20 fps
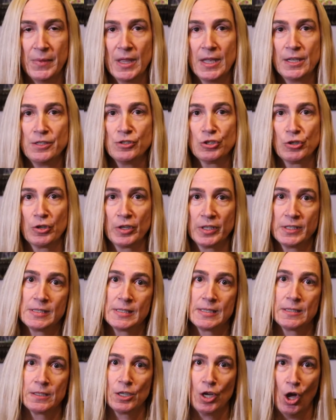
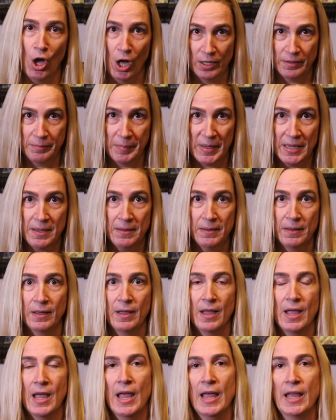Insurance called me
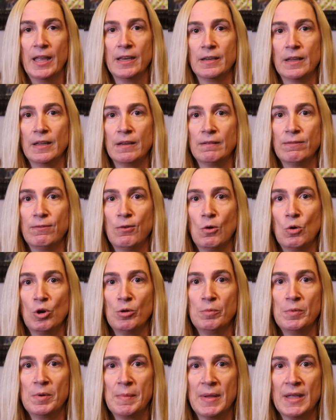and
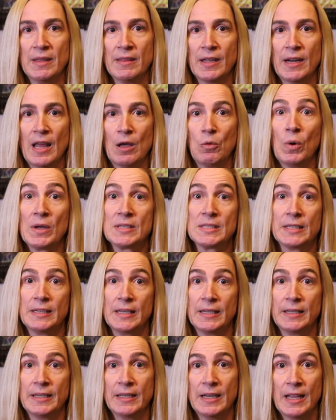informed me that I wasn't
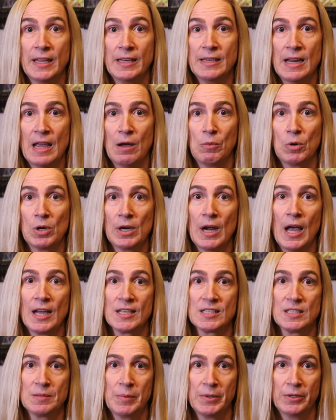in an in-network
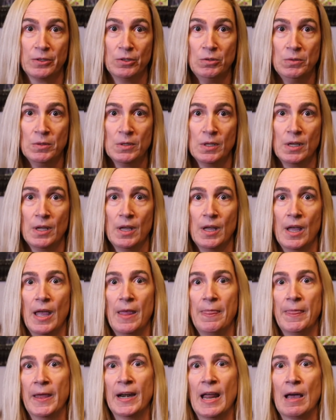hospital
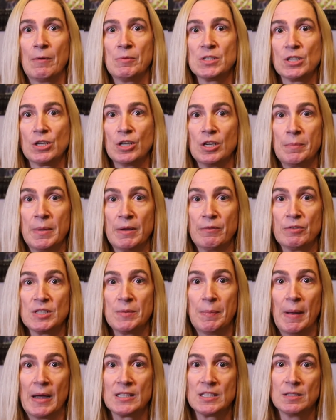and that I was going to be
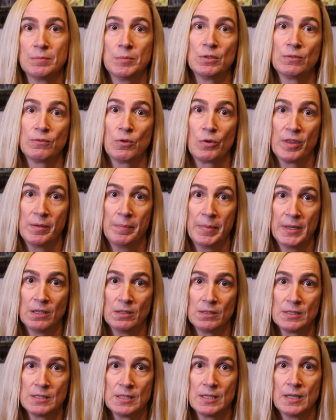responsible for the
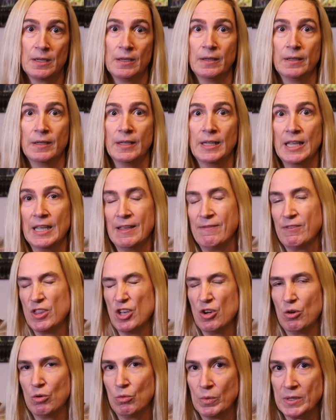bills, even
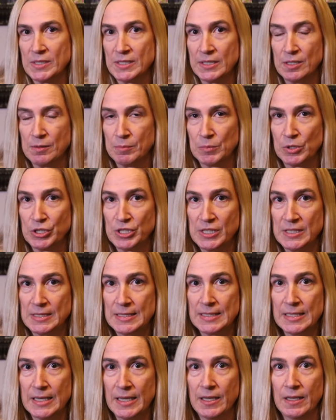though it was an
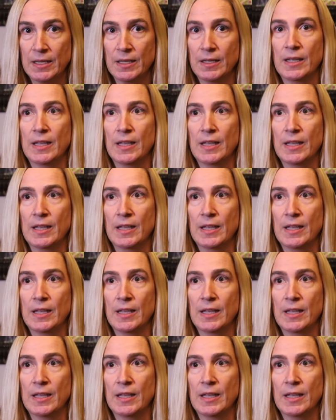emergency.